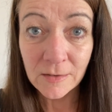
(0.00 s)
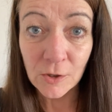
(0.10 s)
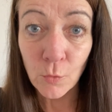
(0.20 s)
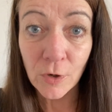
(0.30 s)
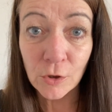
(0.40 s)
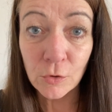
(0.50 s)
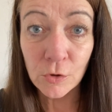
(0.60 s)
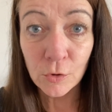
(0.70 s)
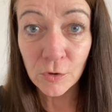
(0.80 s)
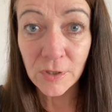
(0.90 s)
no one you
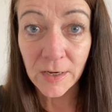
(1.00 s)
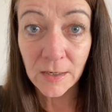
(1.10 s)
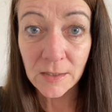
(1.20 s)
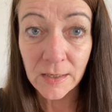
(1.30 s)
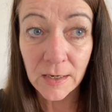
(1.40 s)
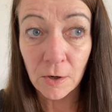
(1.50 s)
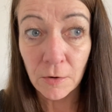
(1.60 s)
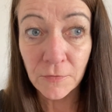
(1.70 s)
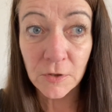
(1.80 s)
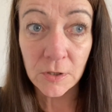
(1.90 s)
can contact, say
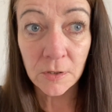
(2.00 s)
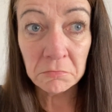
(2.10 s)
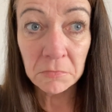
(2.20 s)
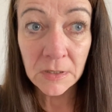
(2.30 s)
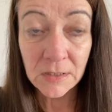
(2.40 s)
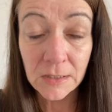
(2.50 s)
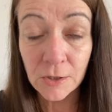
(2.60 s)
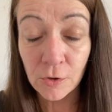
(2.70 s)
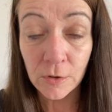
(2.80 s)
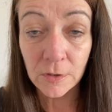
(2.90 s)
after 6
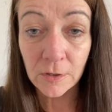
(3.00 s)
o'clock at